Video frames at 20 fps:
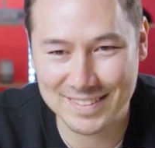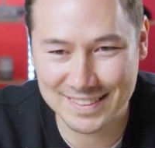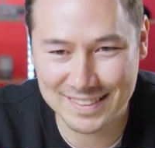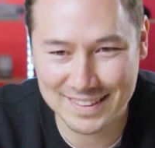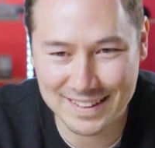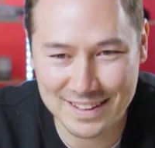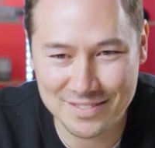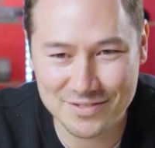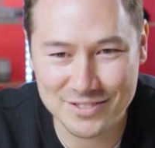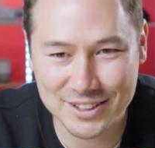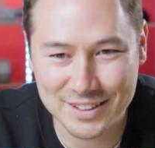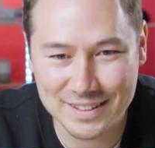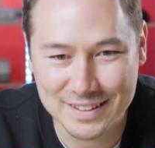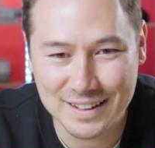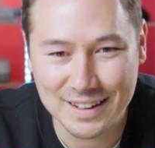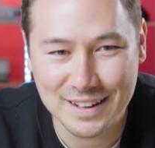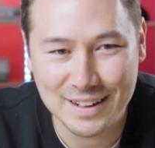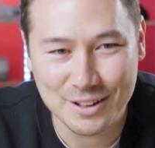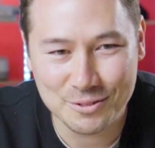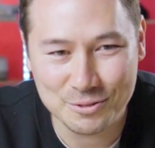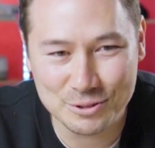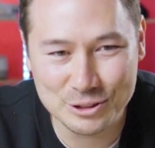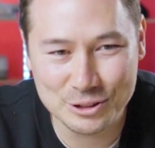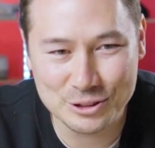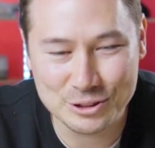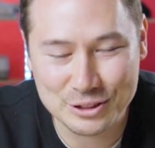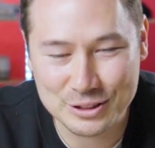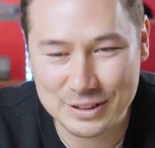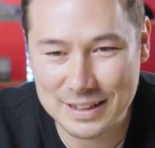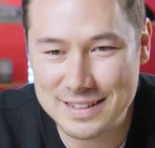Love it. Well,
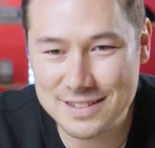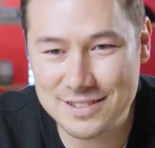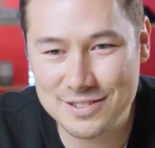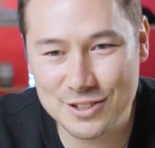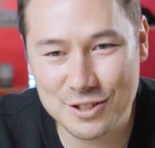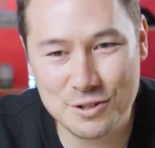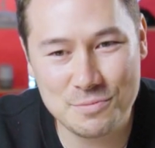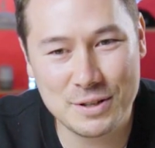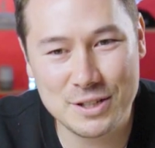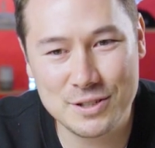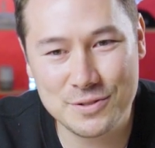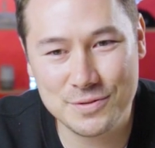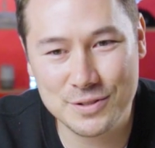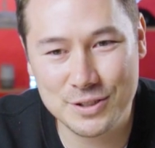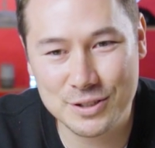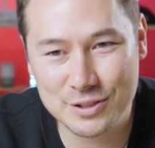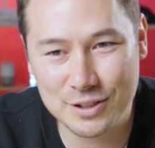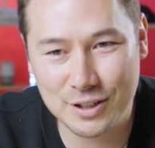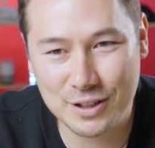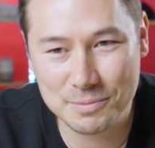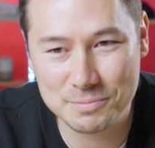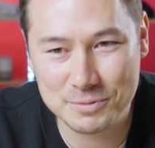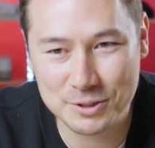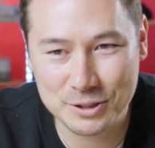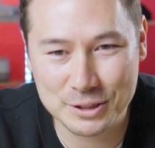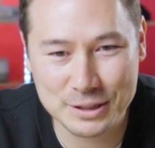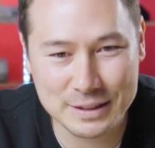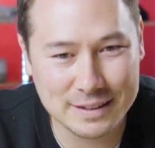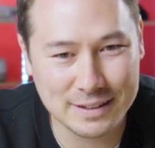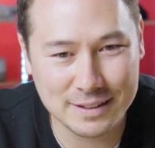look, thanks so much for your time,
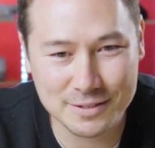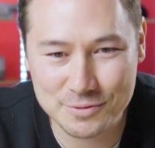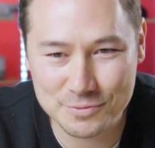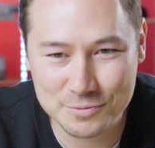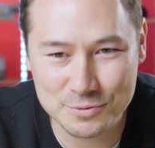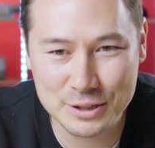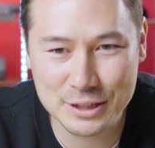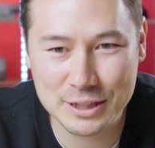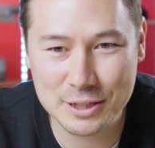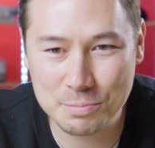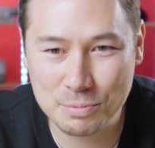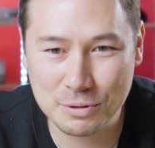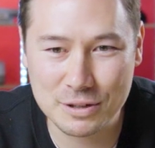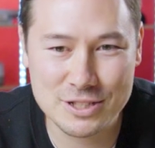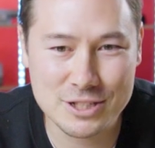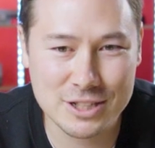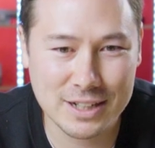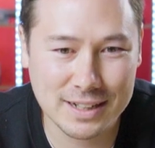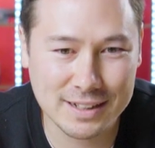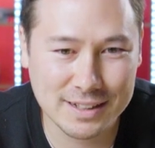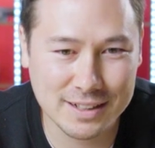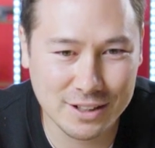Yoni. I really appreciate it.